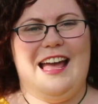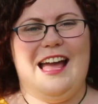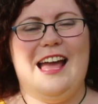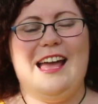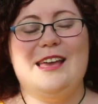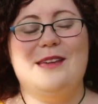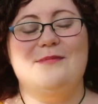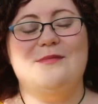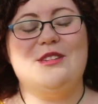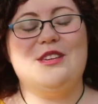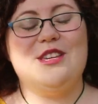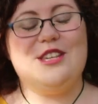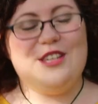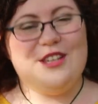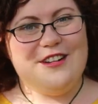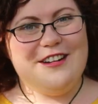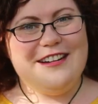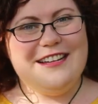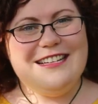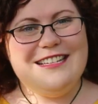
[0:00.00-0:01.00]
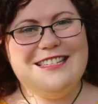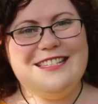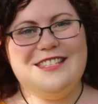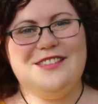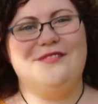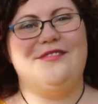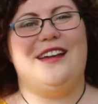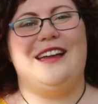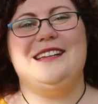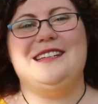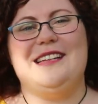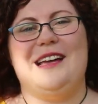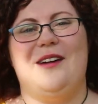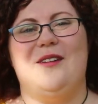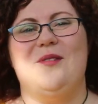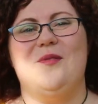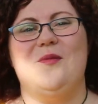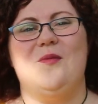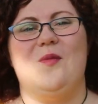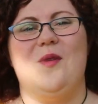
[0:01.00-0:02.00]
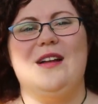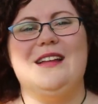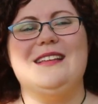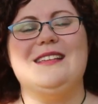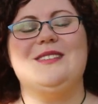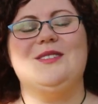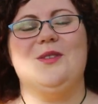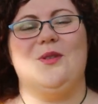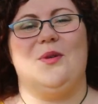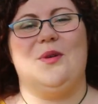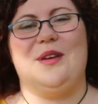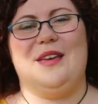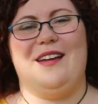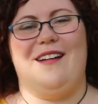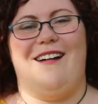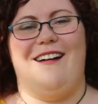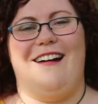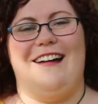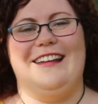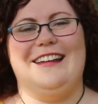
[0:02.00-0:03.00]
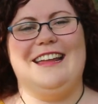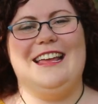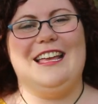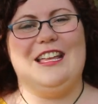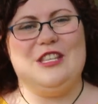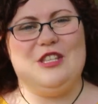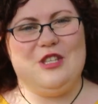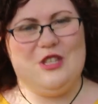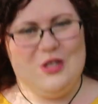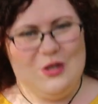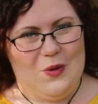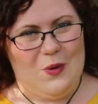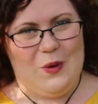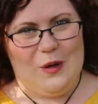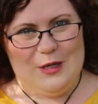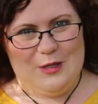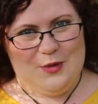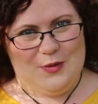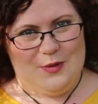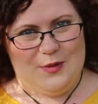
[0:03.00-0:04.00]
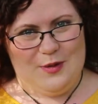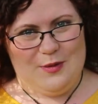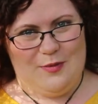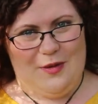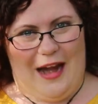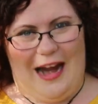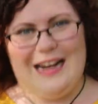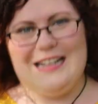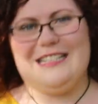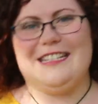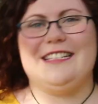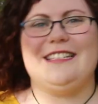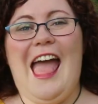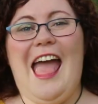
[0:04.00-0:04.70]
I am curious to find out what is going on in your Druid practice.